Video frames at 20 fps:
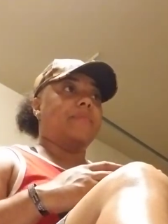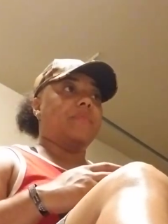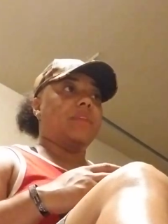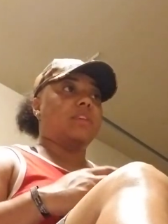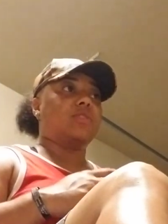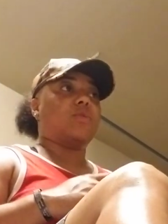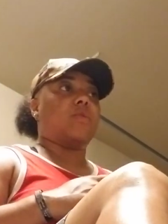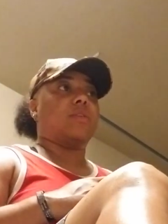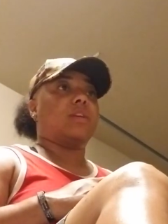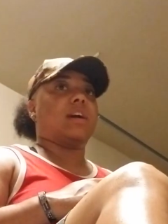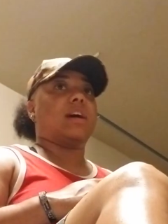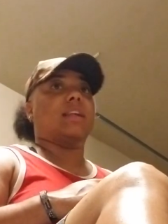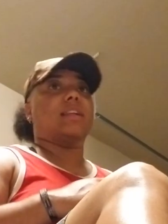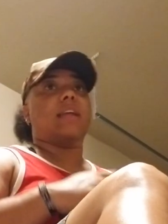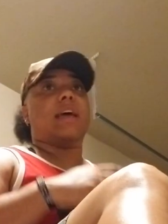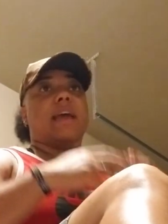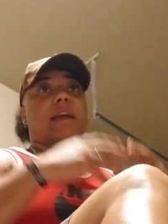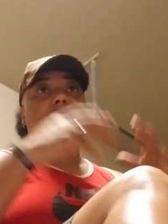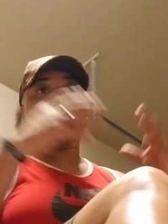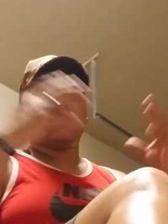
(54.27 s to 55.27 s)
it's going to
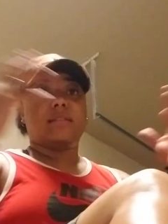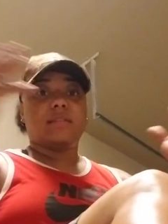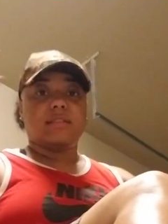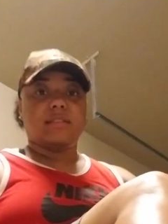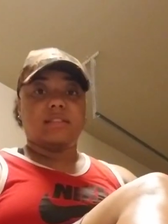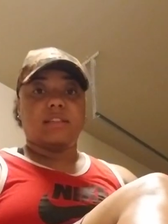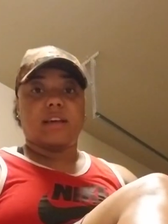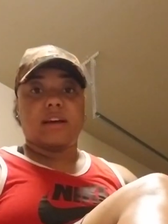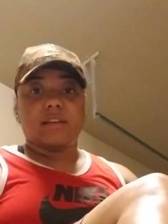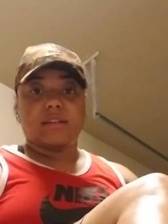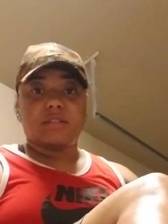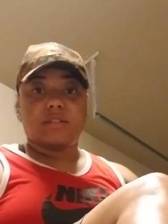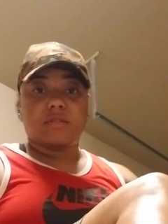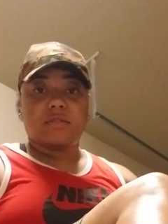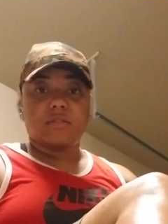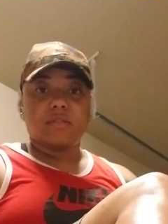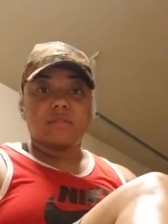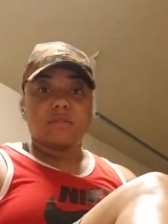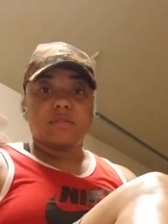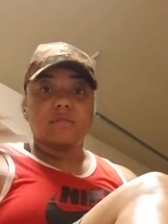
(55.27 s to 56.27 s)
collect
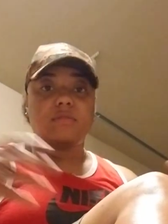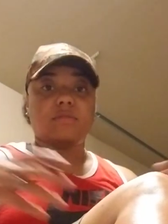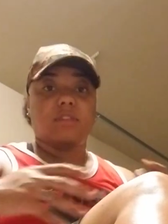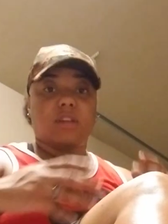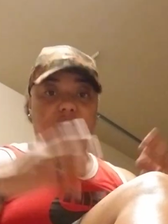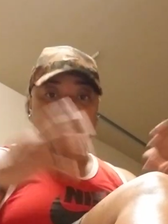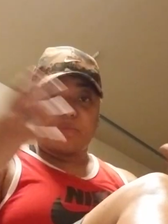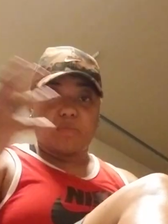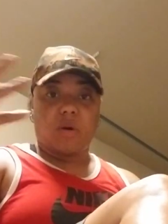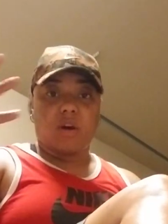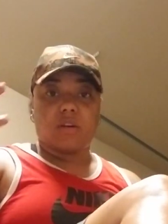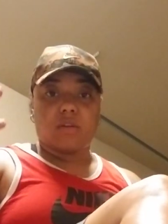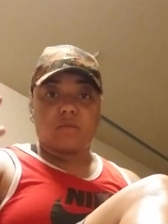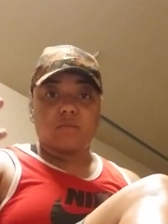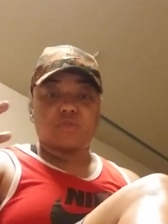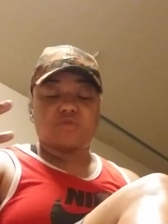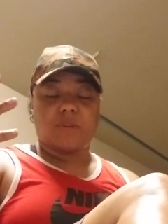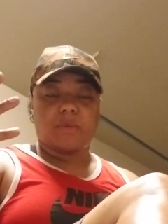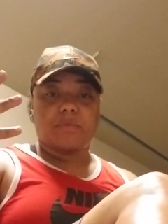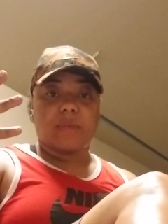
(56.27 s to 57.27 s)
dust
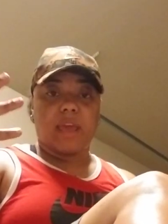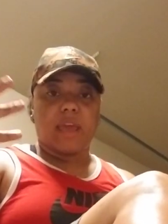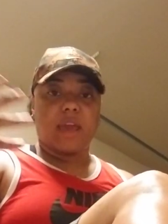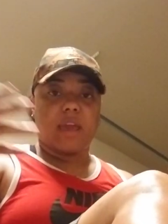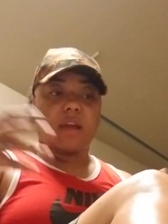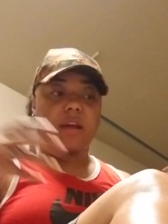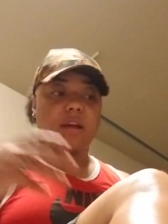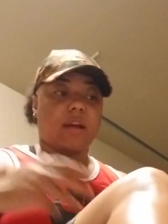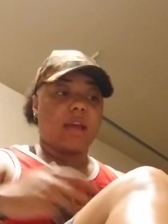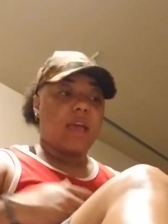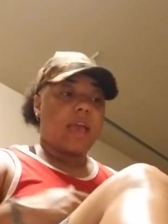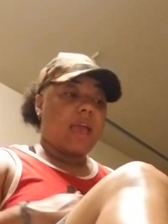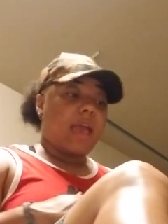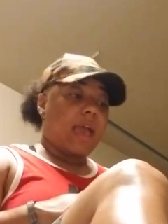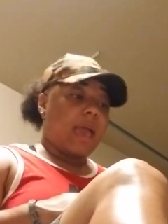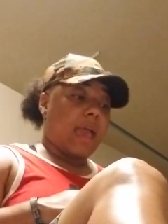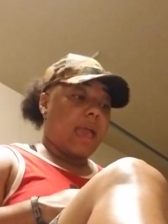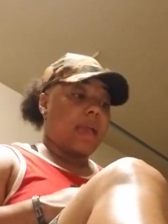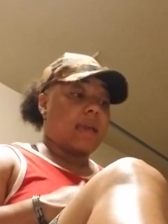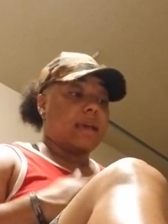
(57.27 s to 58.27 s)
particles from the air,
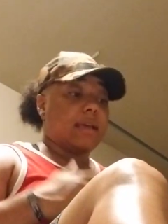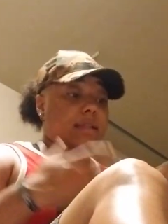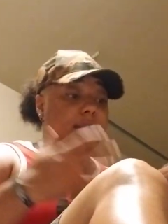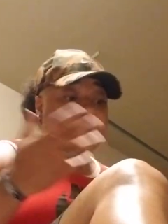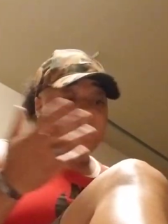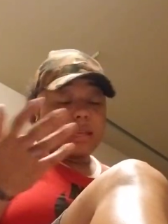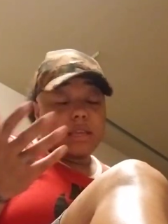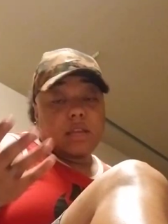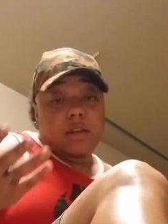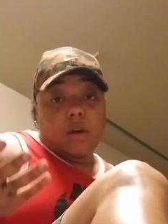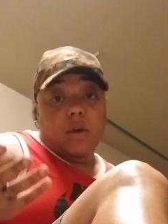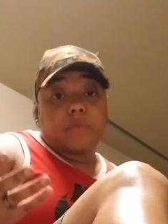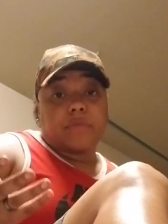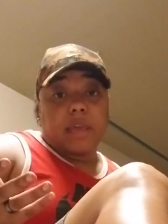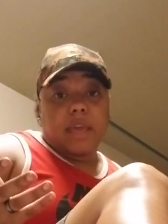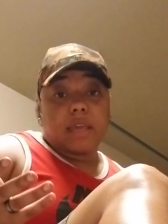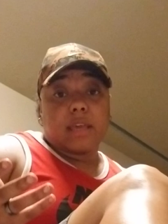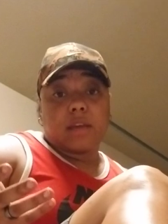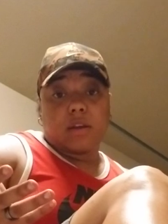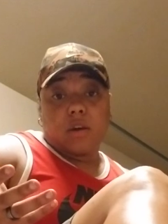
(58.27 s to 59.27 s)
and
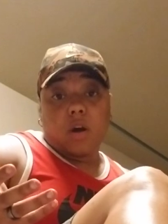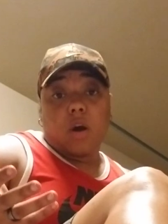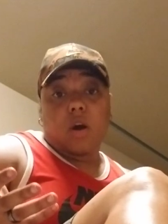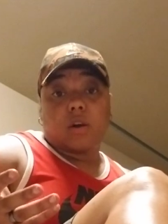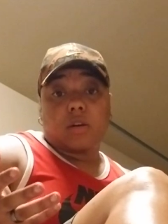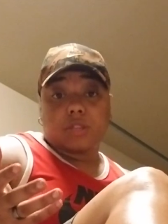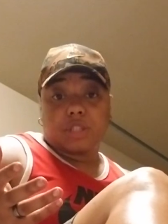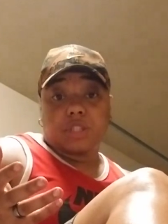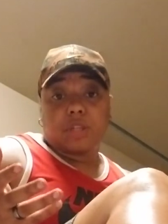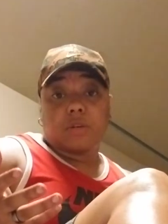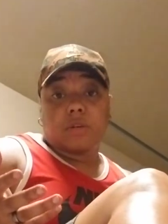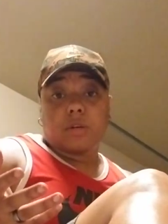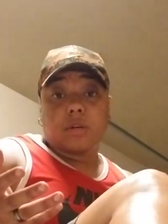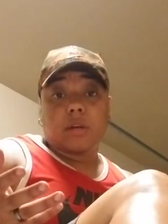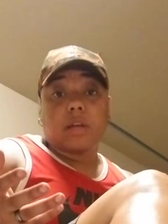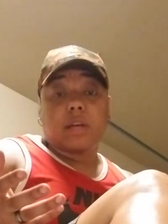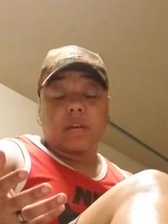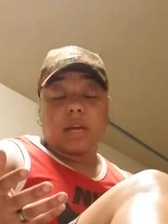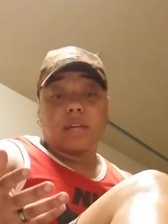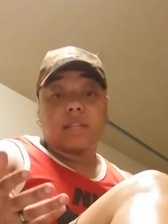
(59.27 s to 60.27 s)
that can cause
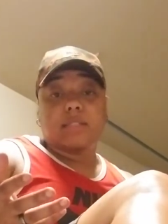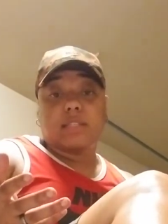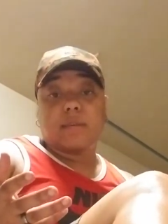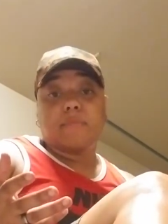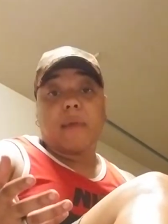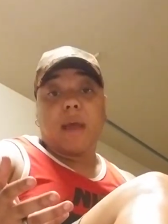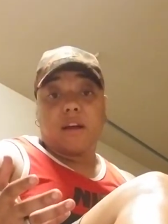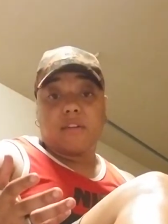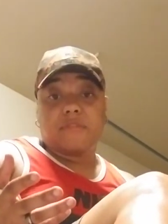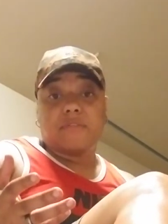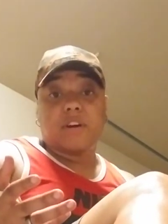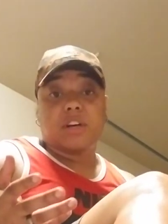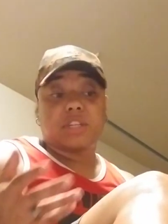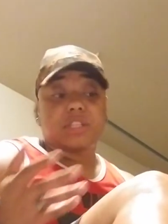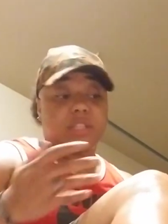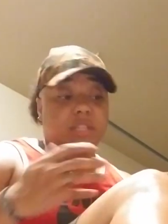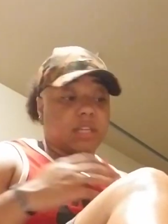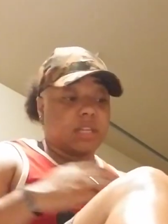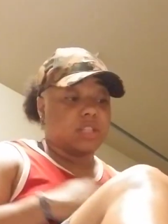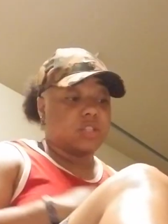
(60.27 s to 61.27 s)
your gun to
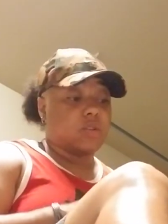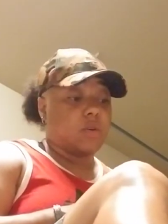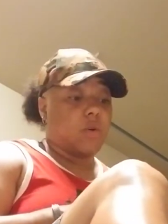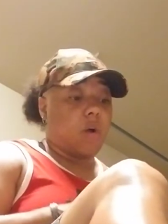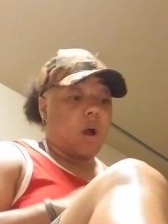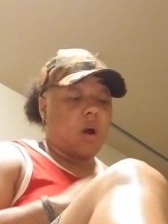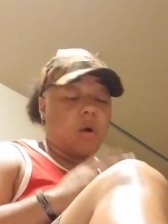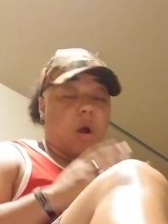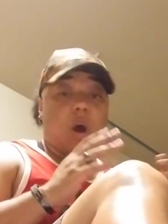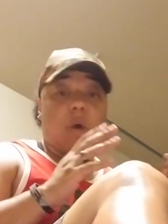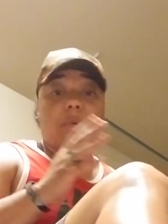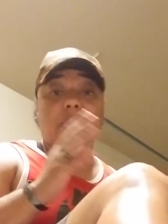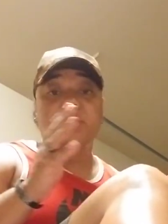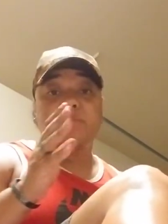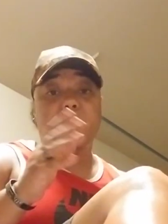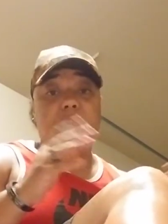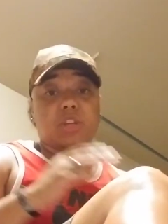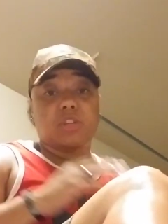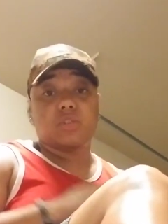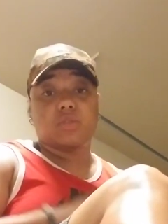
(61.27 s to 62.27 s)
malfunction. So always
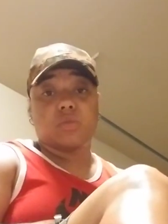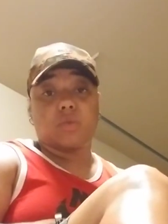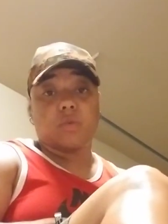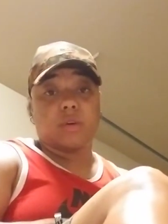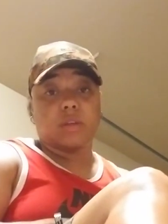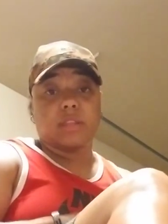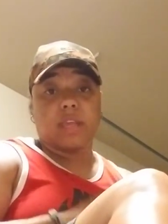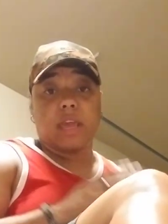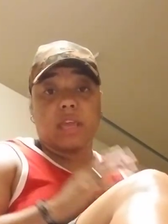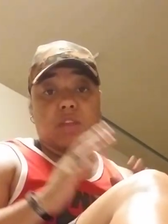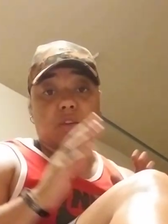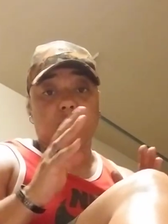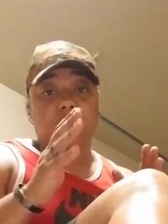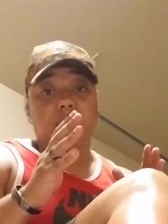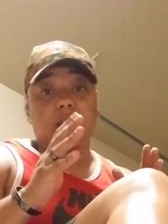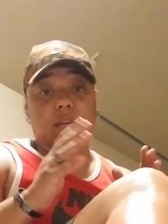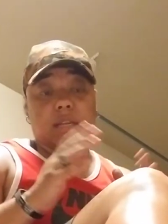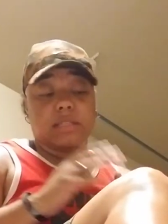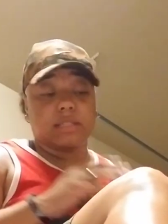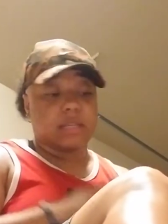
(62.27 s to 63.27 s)
make sure that your
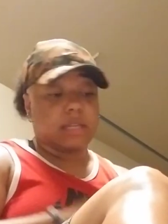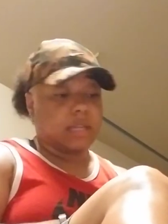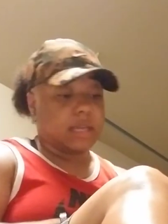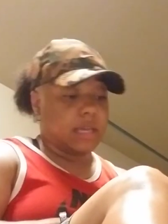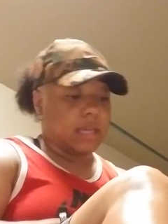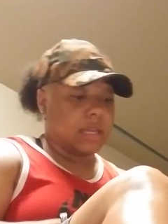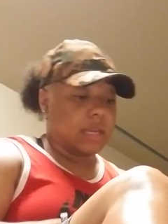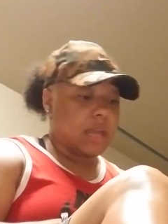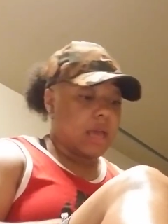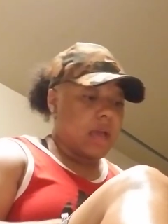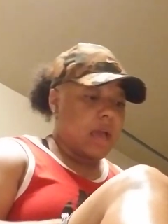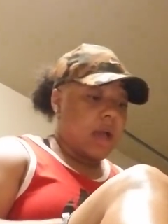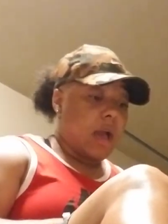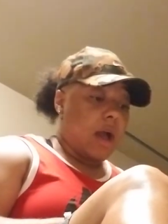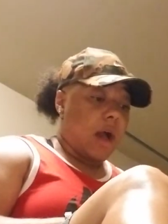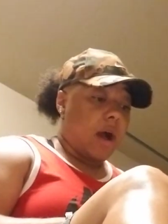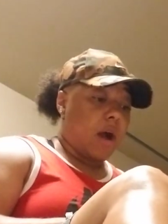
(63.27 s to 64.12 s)
gun is clean. I